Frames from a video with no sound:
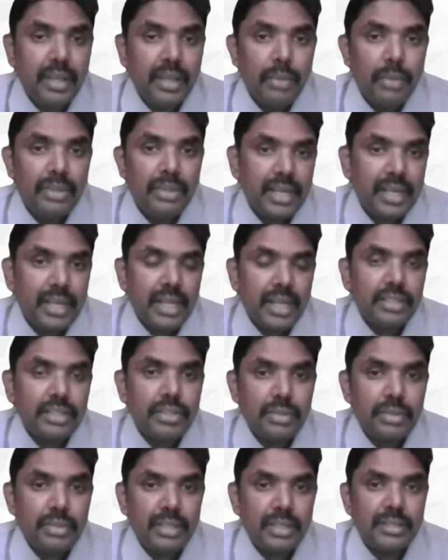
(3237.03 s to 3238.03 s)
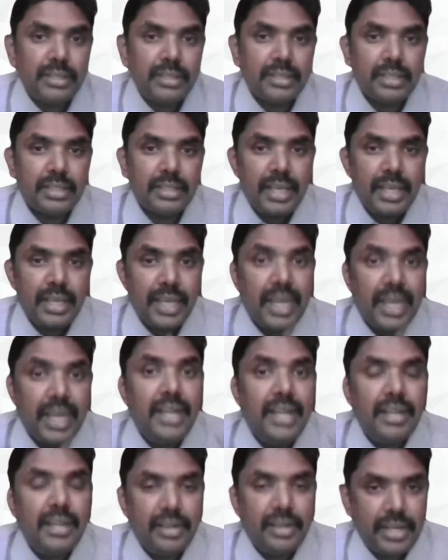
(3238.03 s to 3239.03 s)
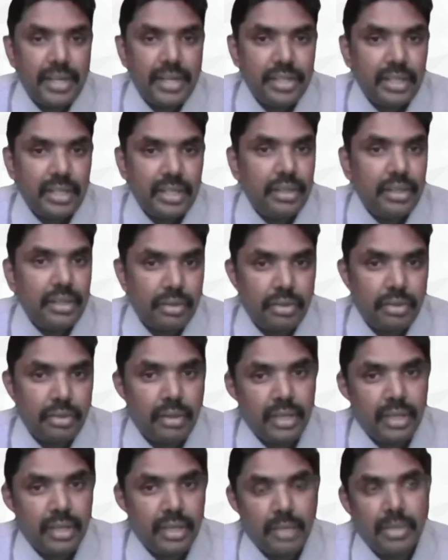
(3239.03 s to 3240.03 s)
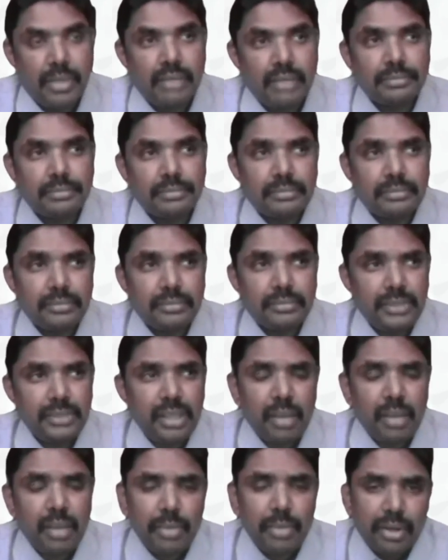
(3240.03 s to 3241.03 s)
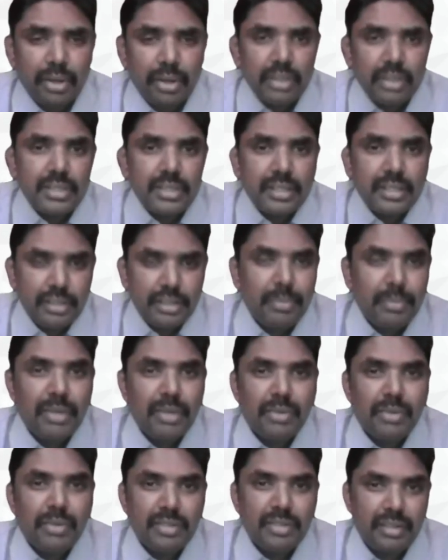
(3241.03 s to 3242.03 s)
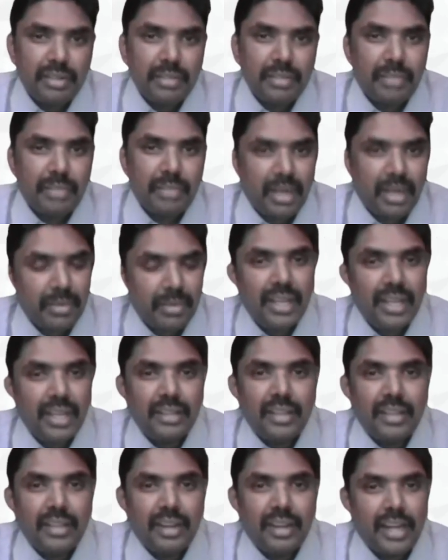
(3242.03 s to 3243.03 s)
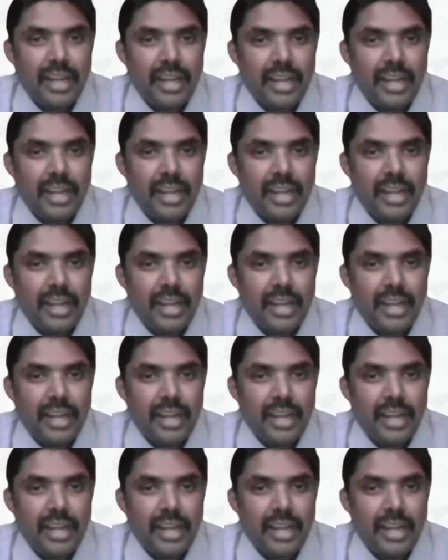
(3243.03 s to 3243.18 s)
With regards to this integration that you're talking about, because the topic was on primary healthcare, I